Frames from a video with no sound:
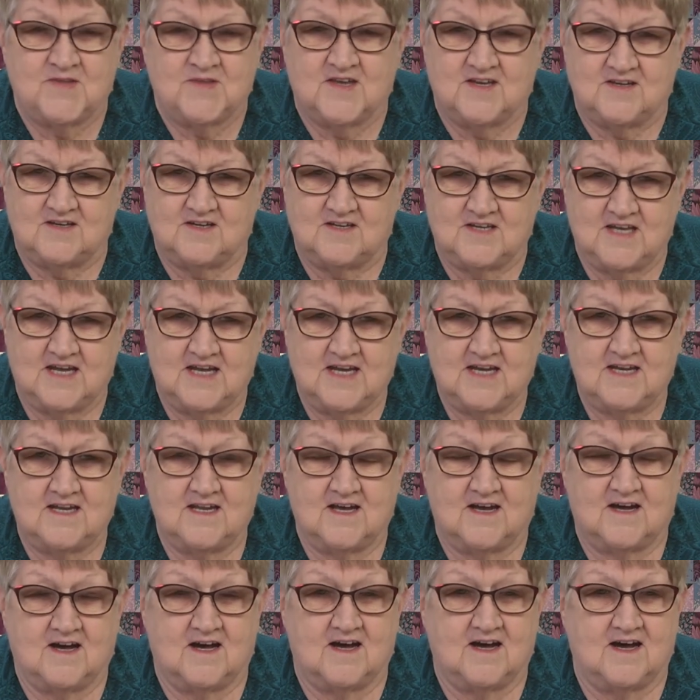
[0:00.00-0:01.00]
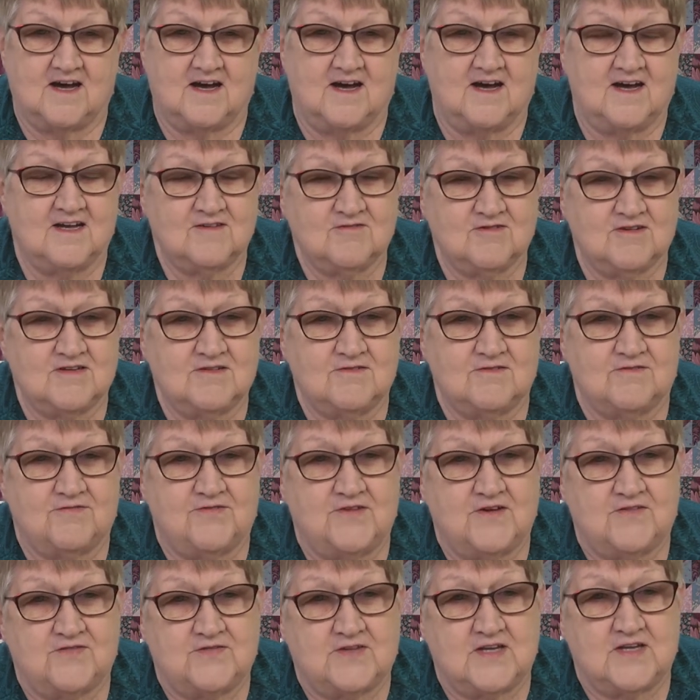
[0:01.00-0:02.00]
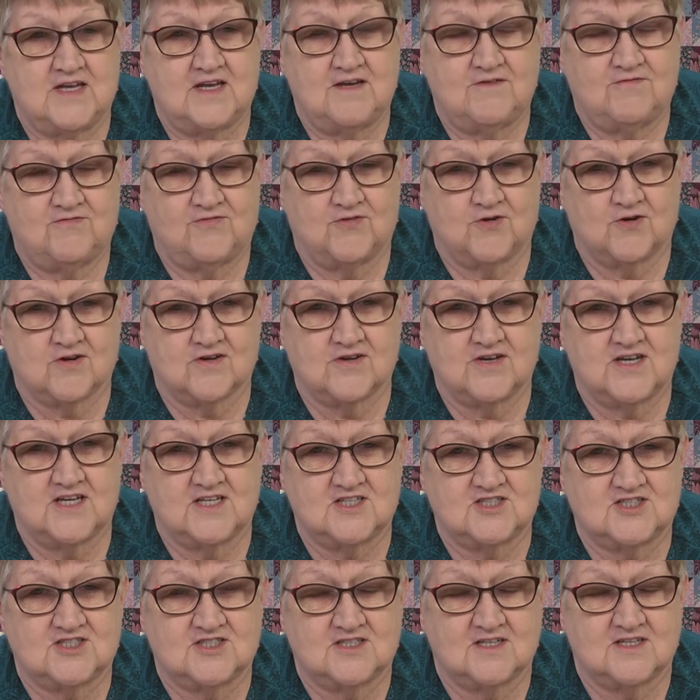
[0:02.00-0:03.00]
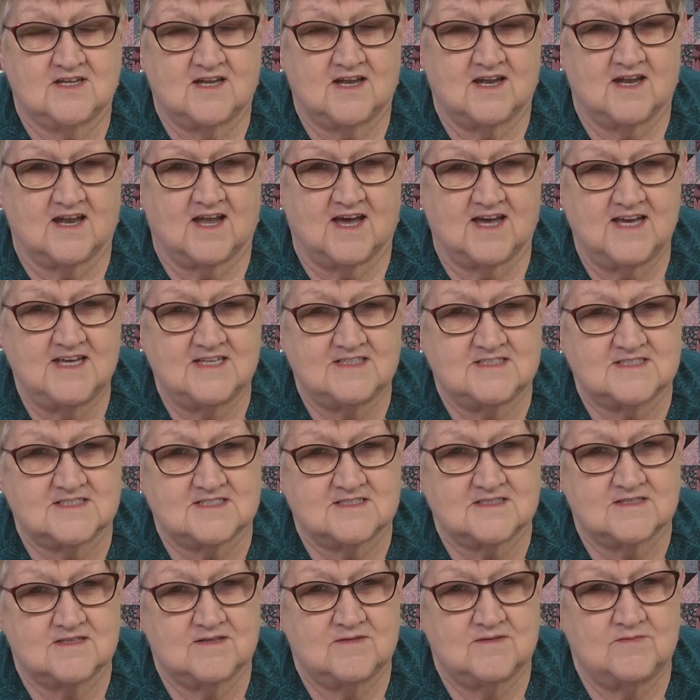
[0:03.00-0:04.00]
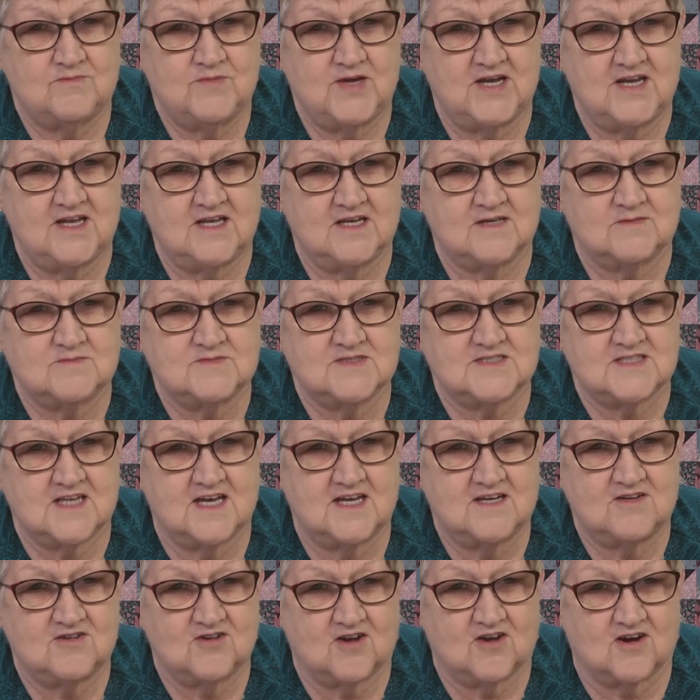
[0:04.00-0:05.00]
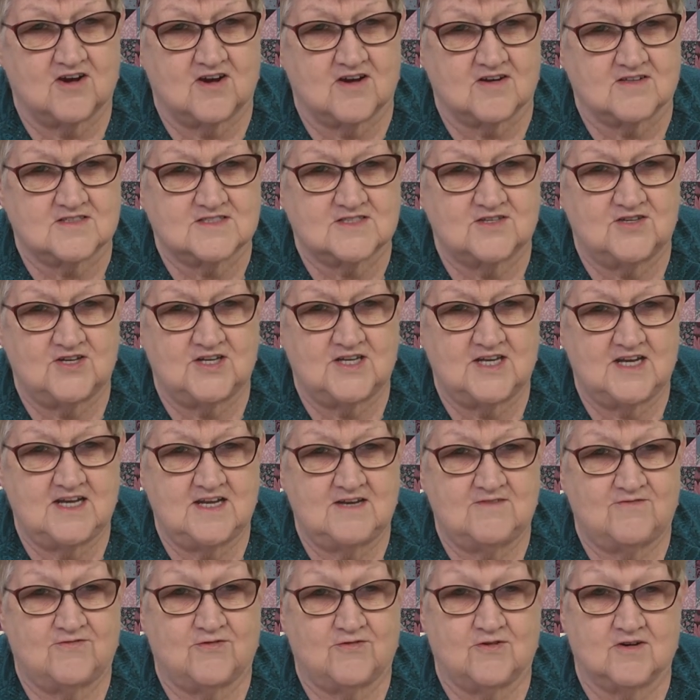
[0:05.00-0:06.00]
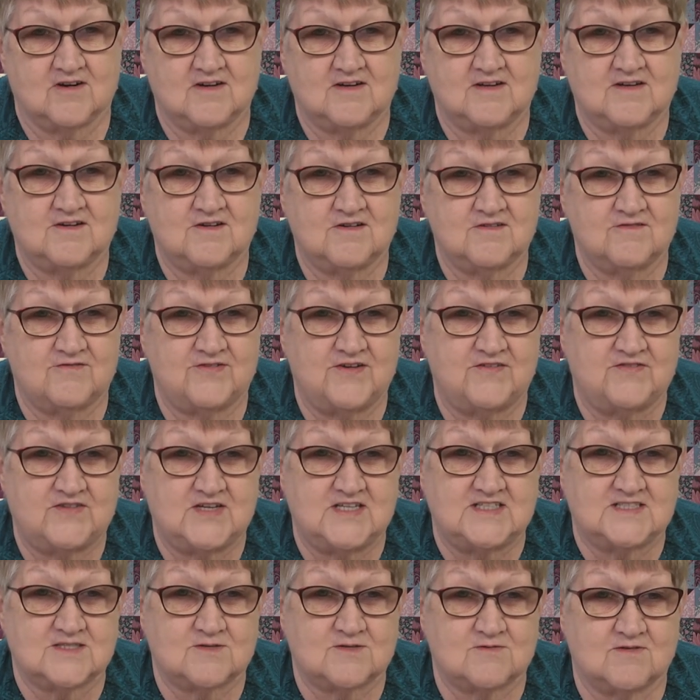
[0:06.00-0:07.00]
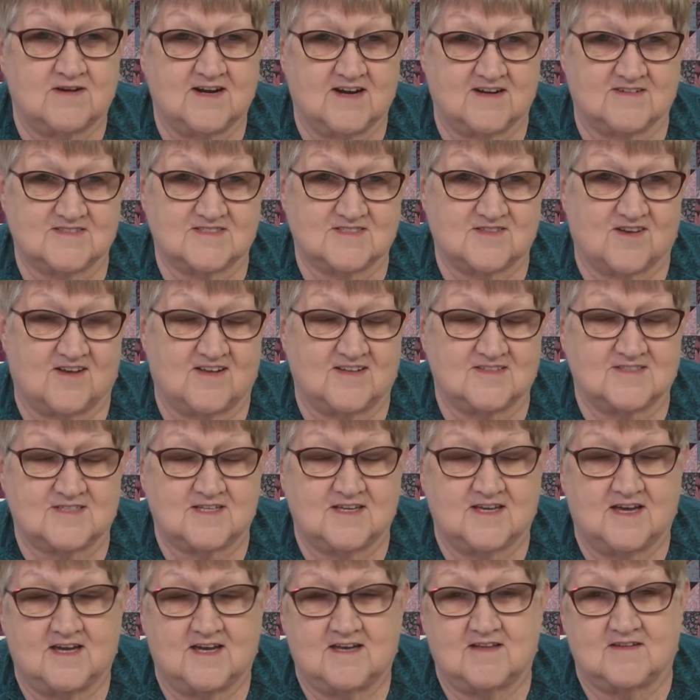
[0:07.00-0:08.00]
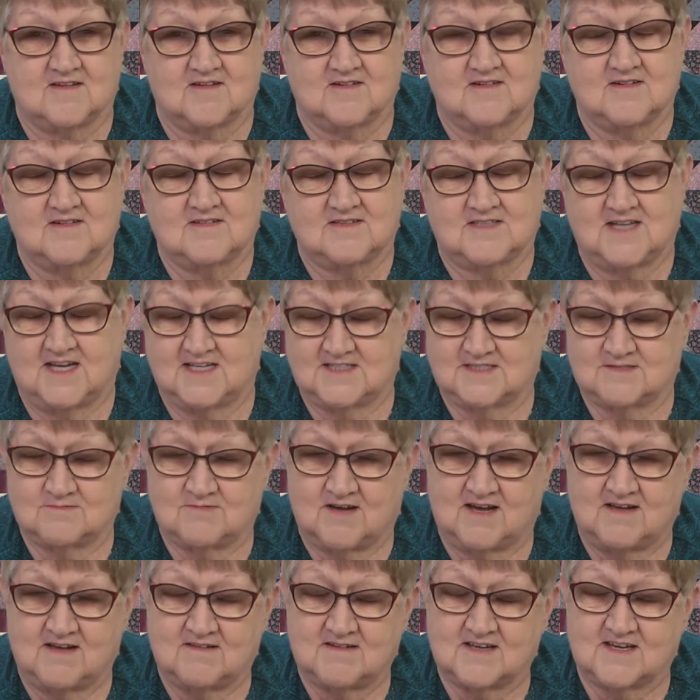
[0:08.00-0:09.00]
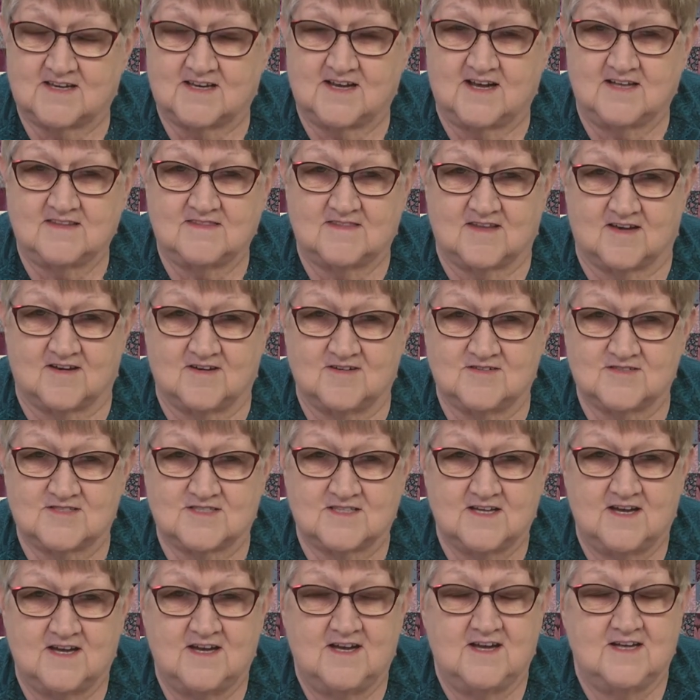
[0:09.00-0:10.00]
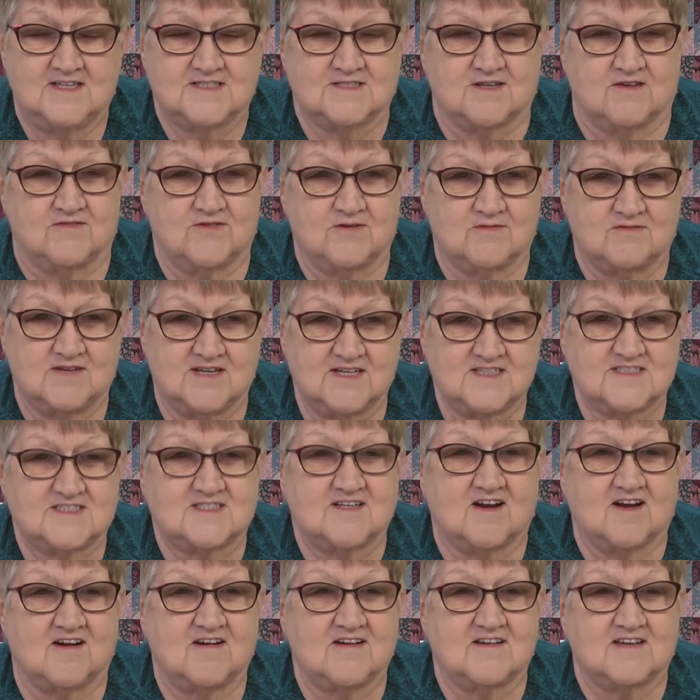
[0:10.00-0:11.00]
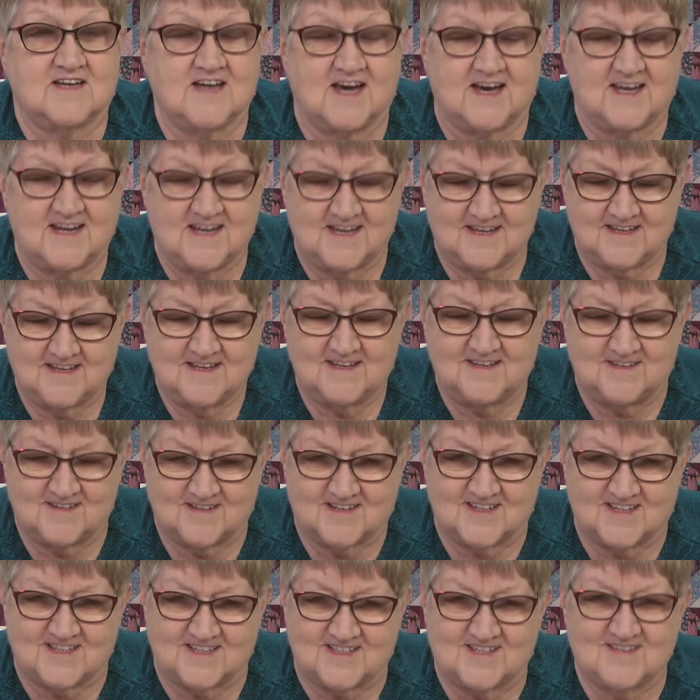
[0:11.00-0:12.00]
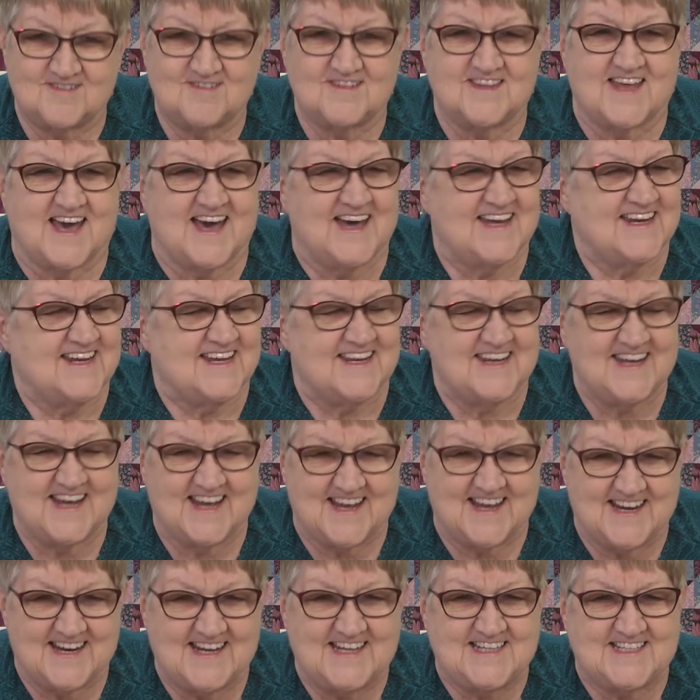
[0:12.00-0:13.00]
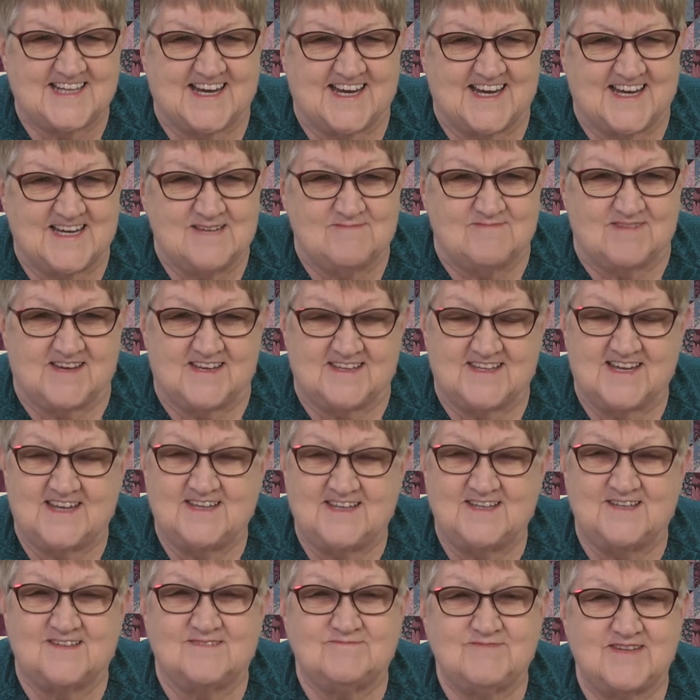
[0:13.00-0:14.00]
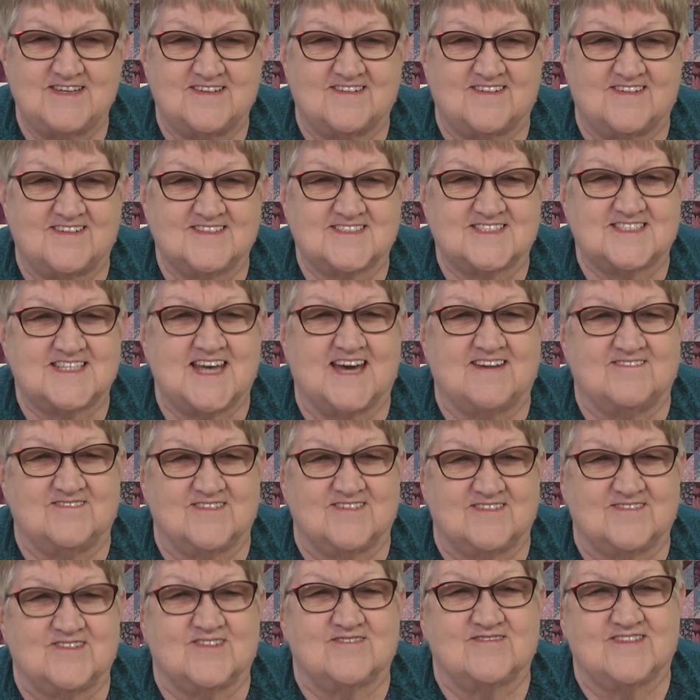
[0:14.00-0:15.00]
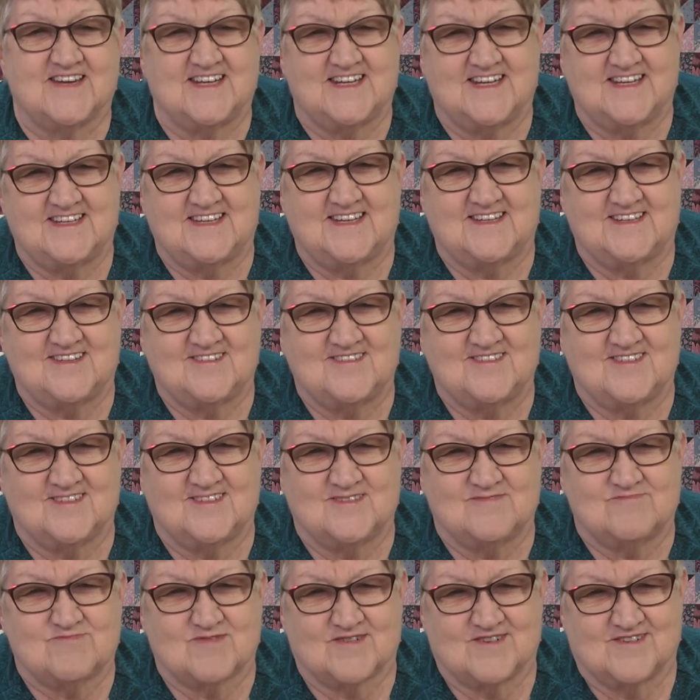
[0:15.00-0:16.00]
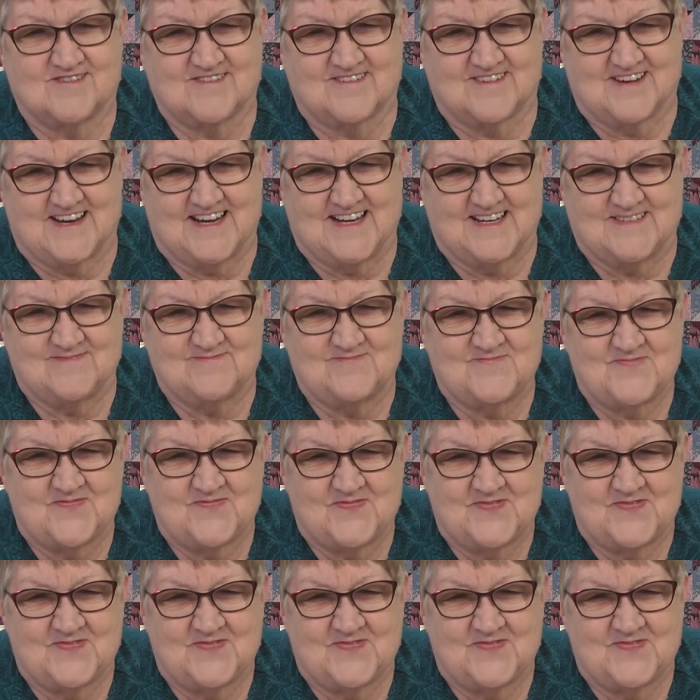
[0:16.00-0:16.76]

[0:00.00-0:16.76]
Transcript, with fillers: You need 150 4 inch lights, mediums, and dark. So you need 450 squares all together. takes a while to cut those. So if you want to start cutting, you can do that at any time, and then you'll be all set when we're ready to do the program.